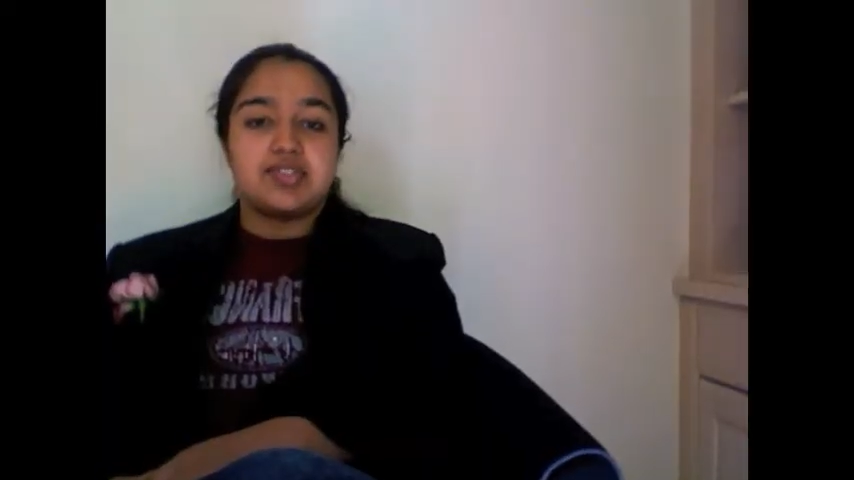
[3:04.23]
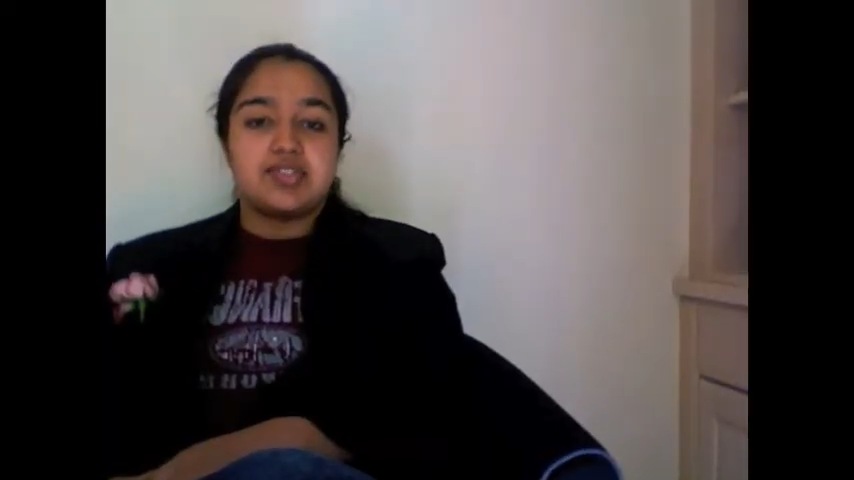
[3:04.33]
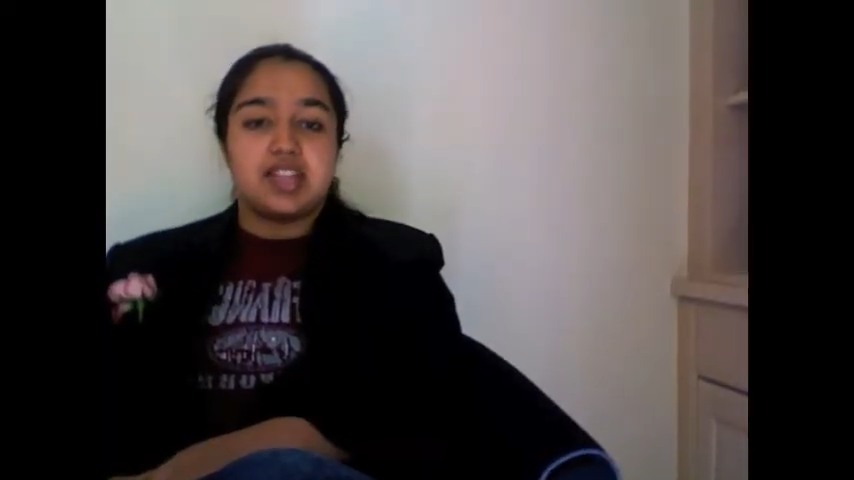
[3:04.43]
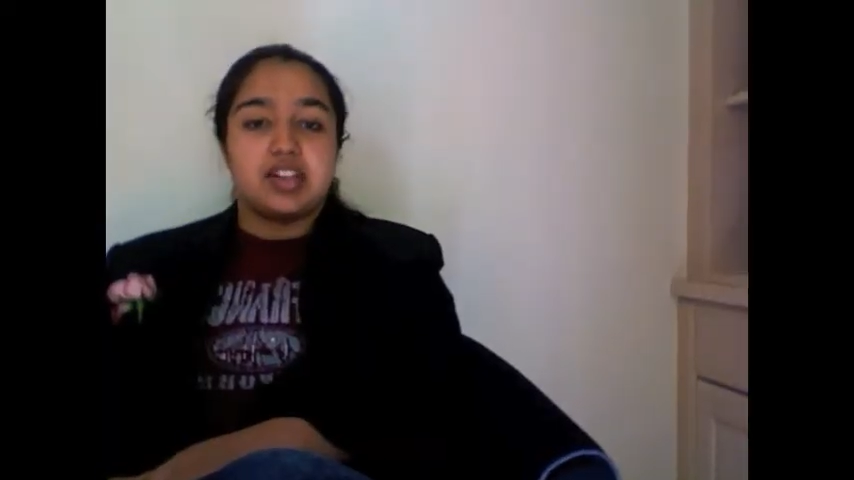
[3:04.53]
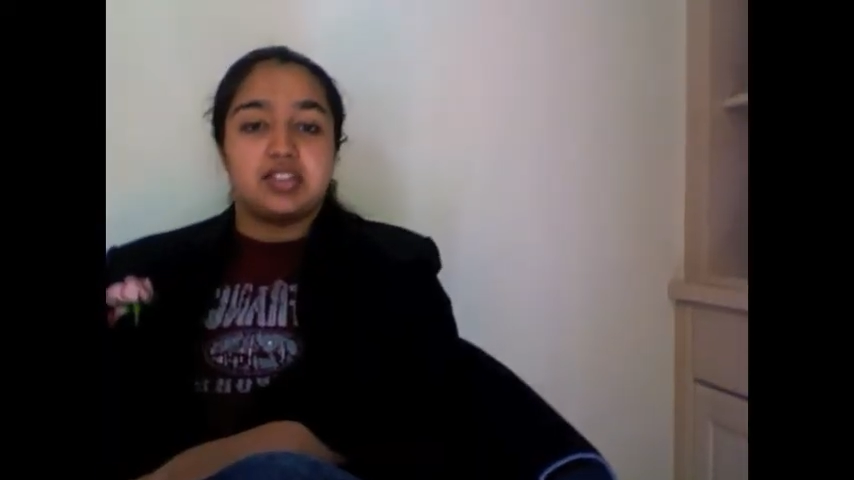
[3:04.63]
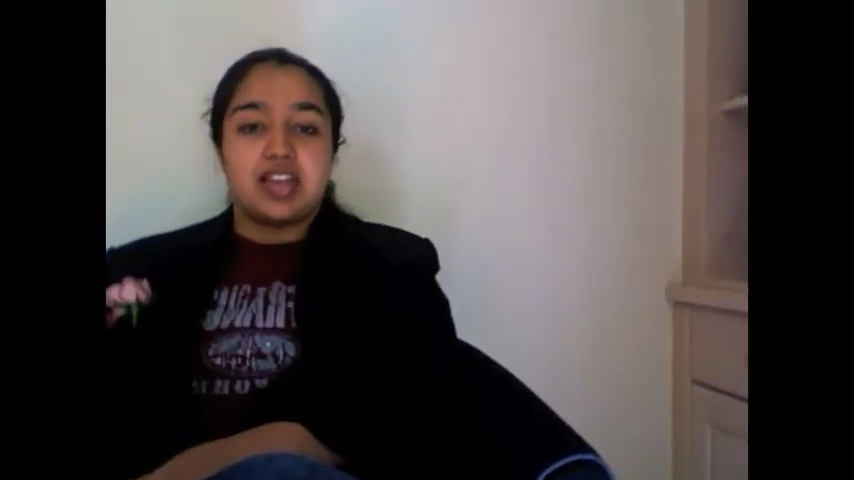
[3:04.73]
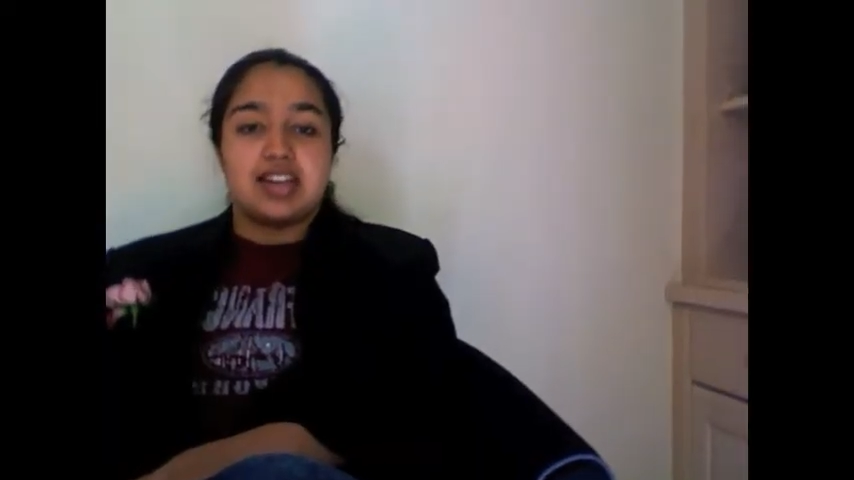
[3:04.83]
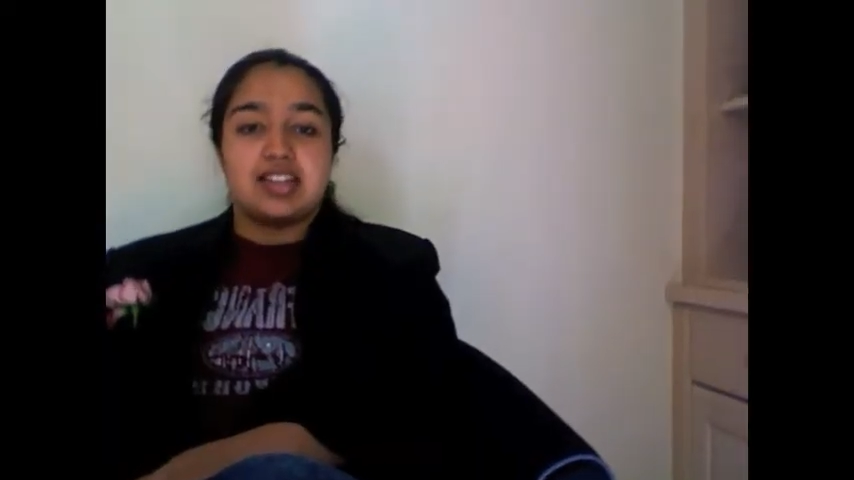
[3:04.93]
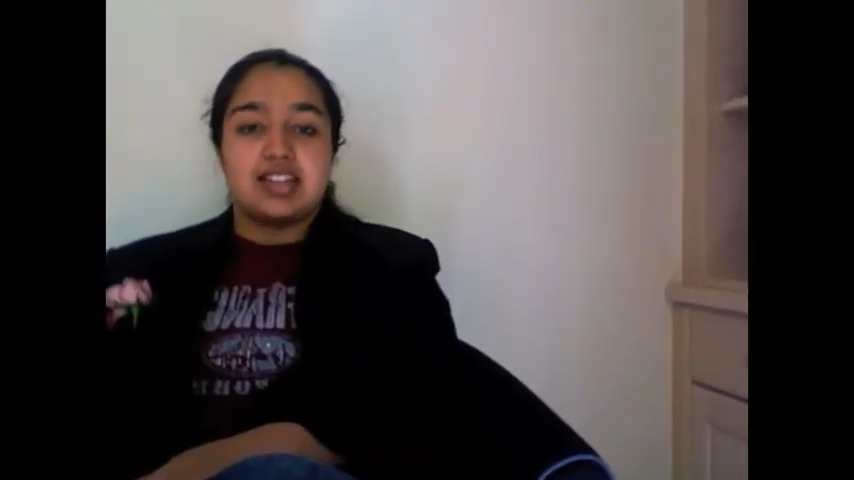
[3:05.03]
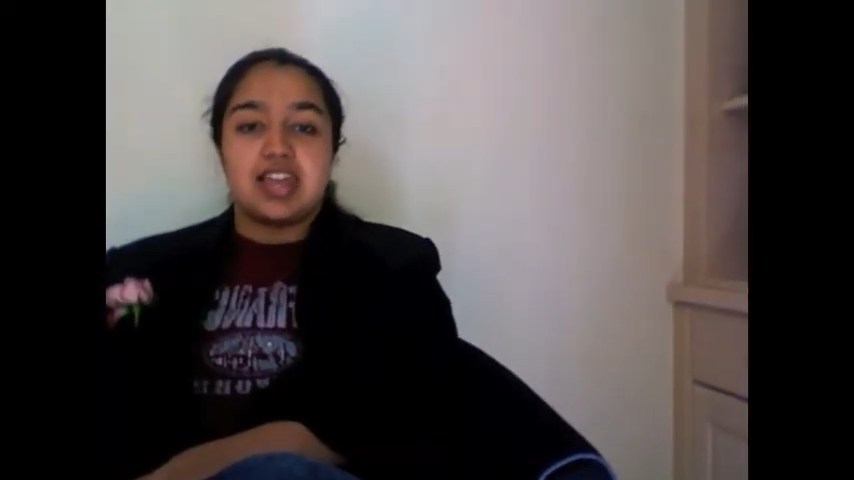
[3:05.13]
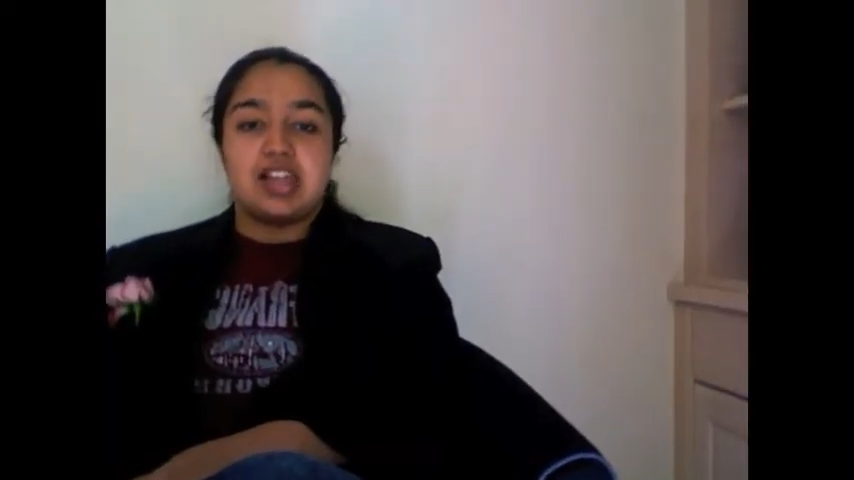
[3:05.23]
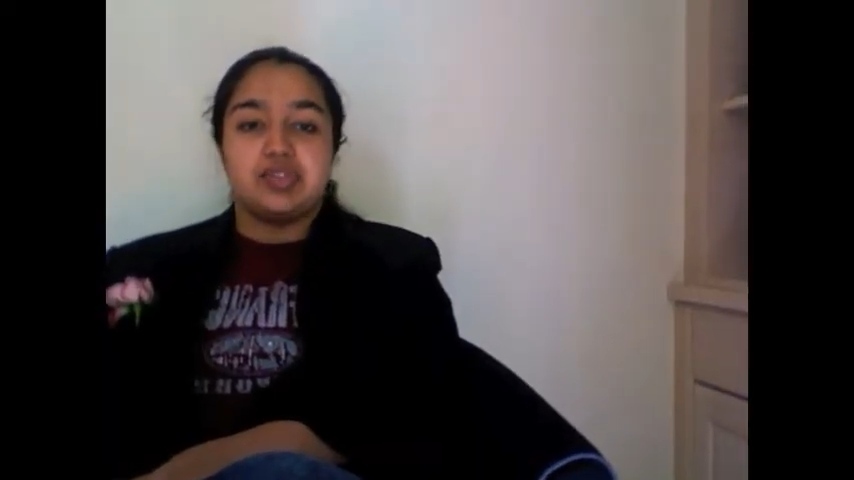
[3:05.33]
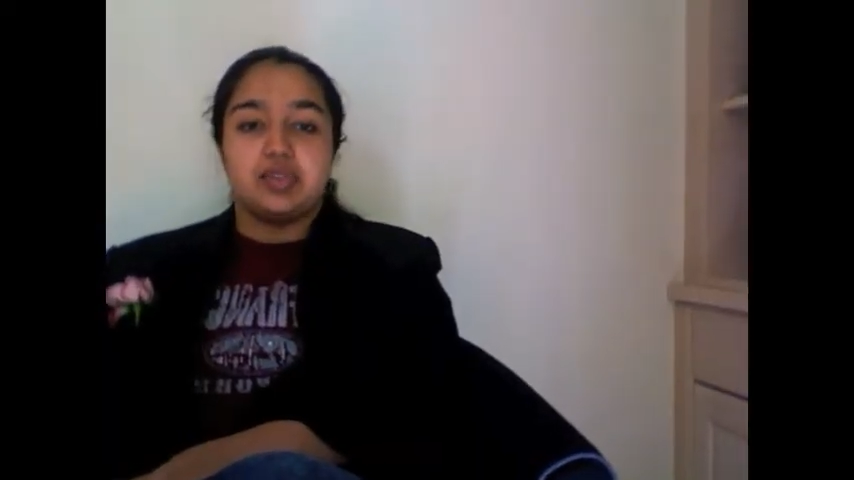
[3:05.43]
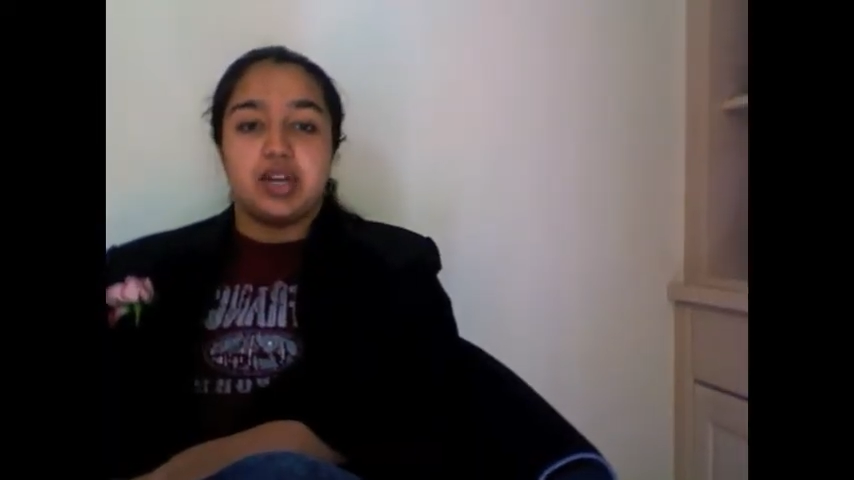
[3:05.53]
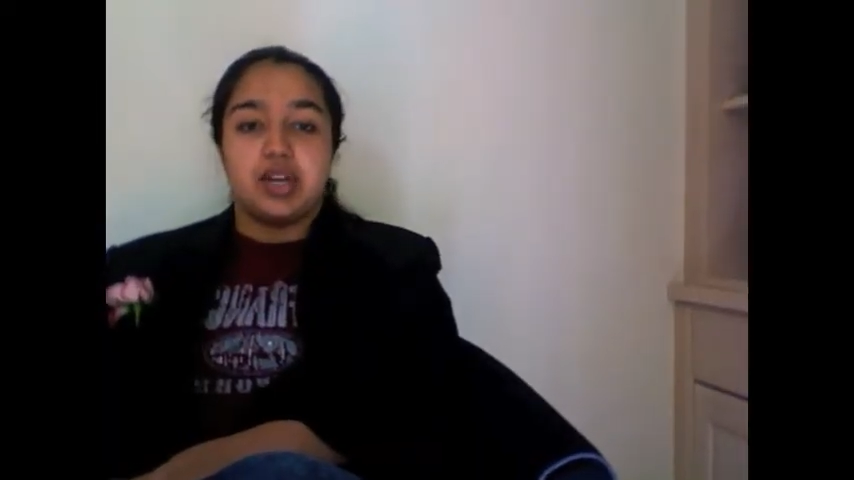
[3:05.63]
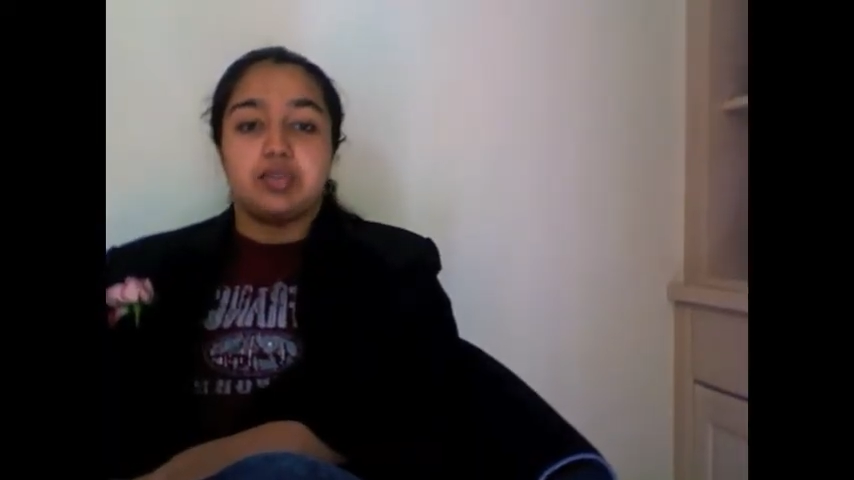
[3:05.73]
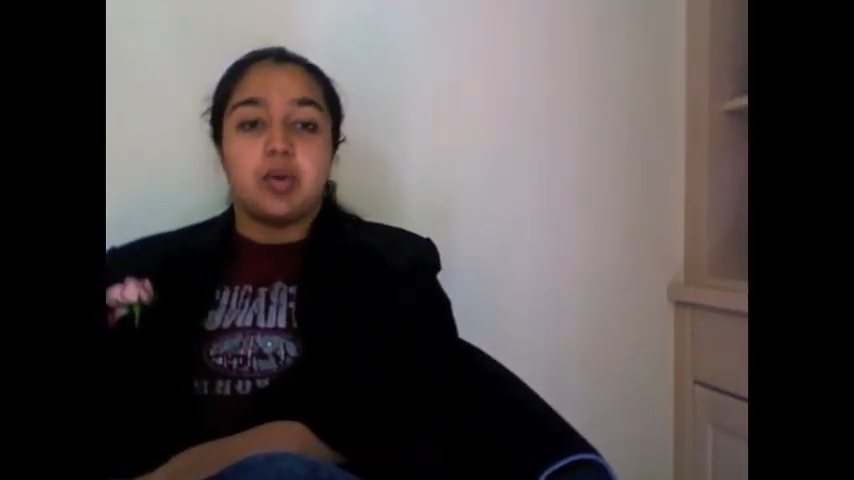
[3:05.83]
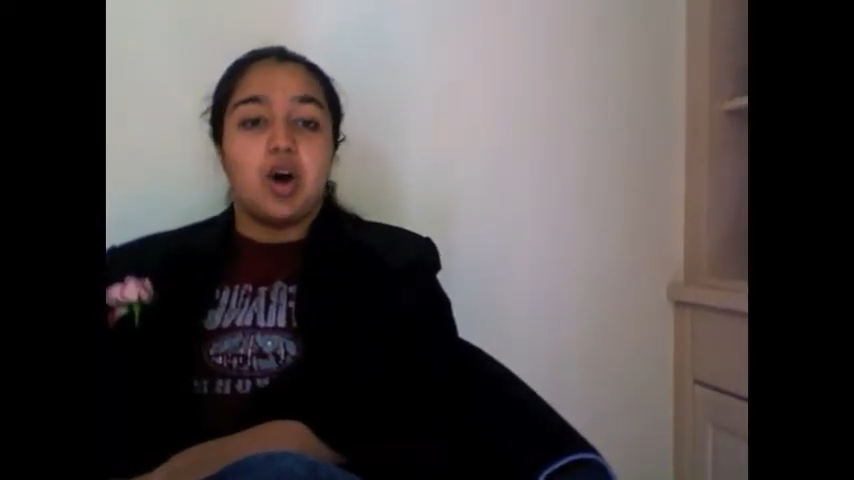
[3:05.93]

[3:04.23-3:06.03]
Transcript: settlers headed to California from